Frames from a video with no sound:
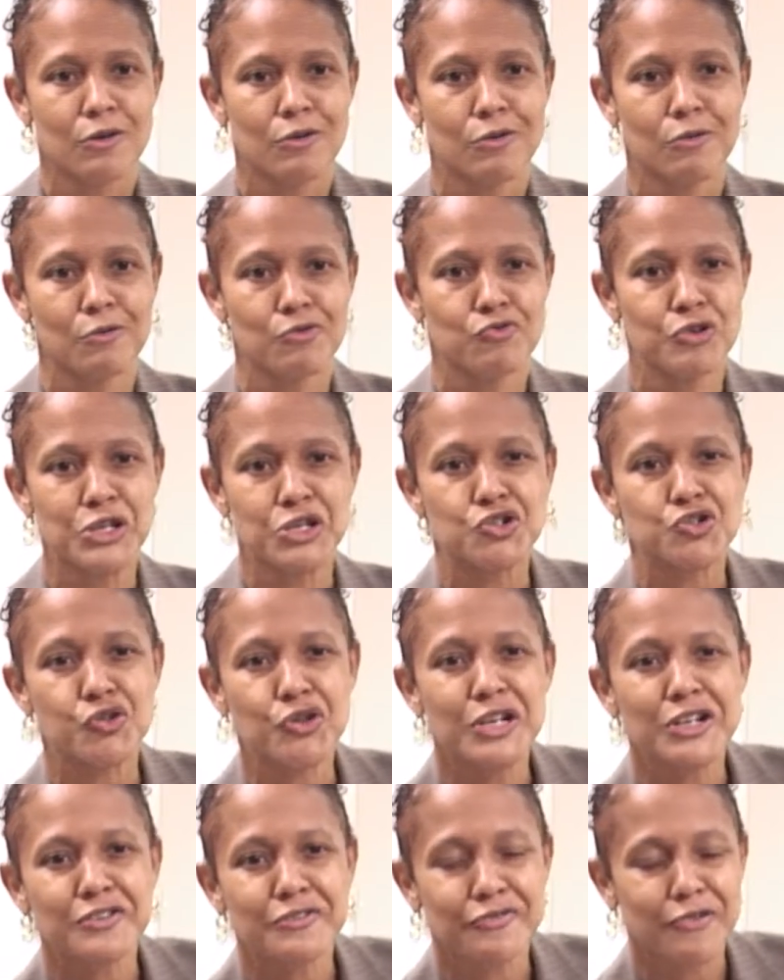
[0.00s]

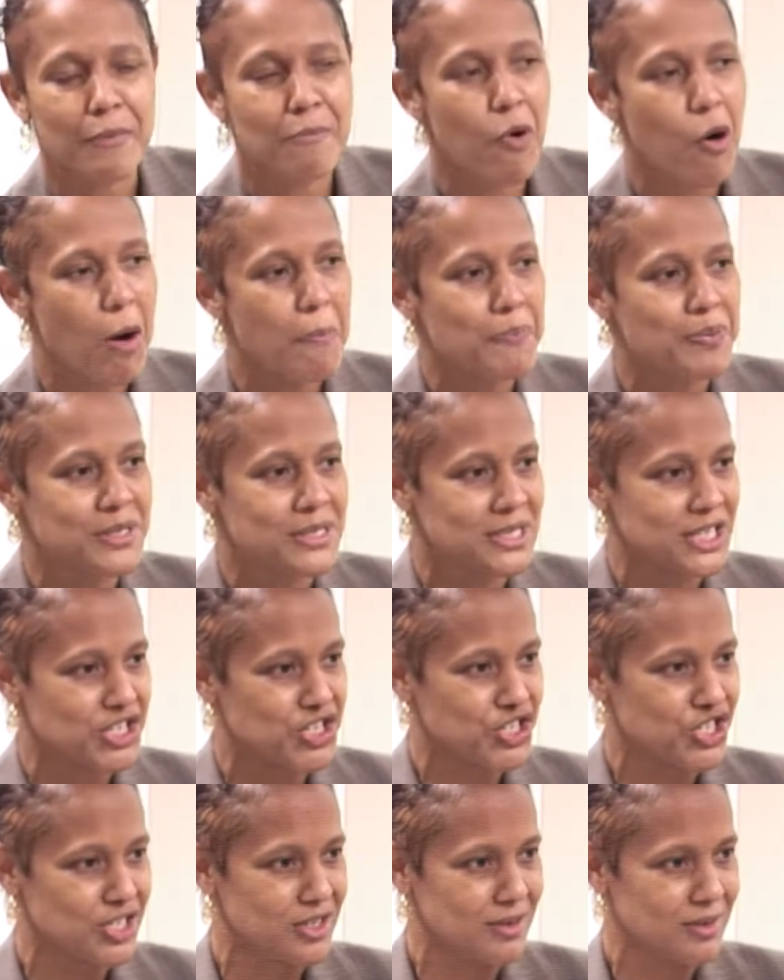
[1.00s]
retreat from our
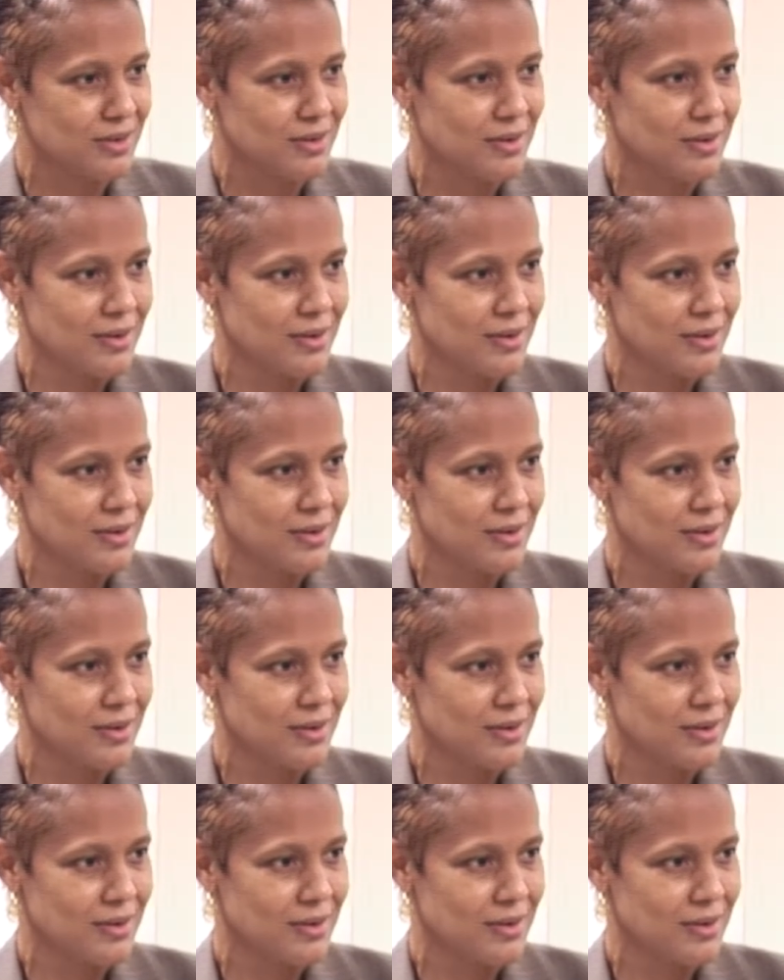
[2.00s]
position.